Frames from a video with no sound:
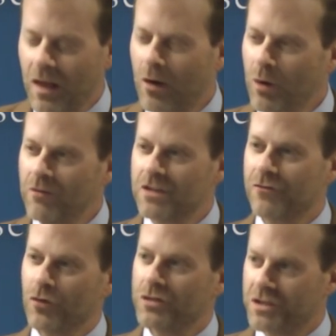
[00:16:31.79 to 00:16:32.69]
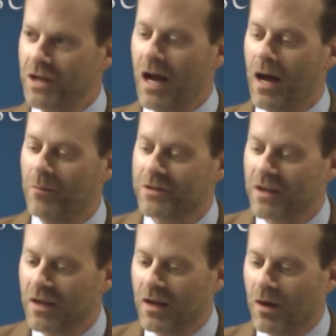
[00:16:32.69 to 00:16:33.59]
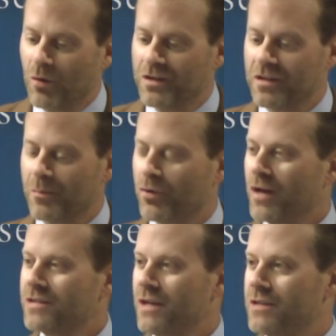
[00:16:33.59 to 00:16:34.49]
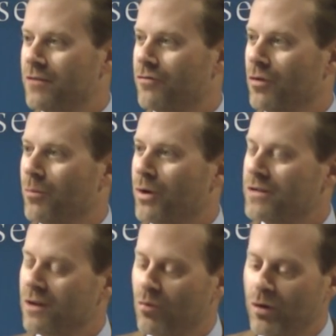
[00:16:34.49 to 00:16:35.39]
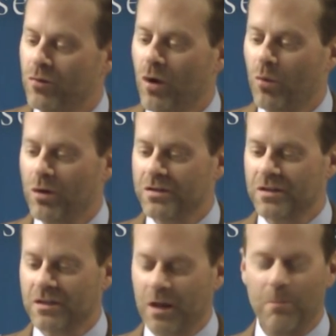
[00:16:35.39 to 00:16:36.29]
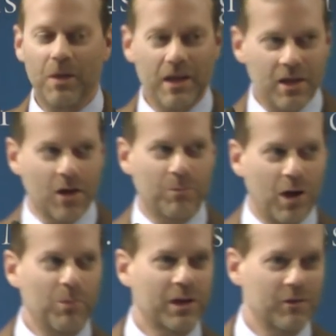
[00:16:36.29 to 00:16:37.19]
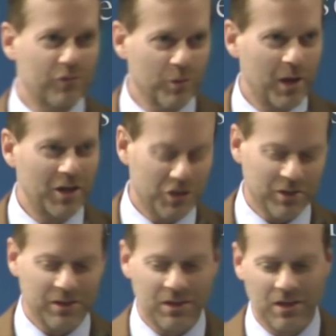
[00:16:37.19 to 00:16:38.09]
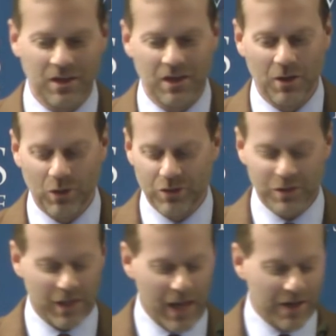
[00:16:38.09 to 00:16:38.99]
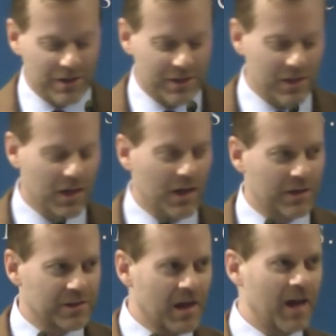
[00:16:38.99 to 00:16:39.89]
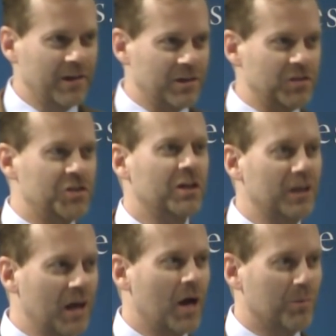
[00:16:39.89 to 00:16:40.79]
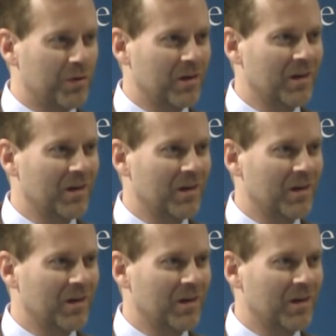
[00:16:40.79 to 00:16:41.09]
one of his first jobs was as a press agent for President Woodrow Wilson's Committee on Public Information, which was an agency designed to gin up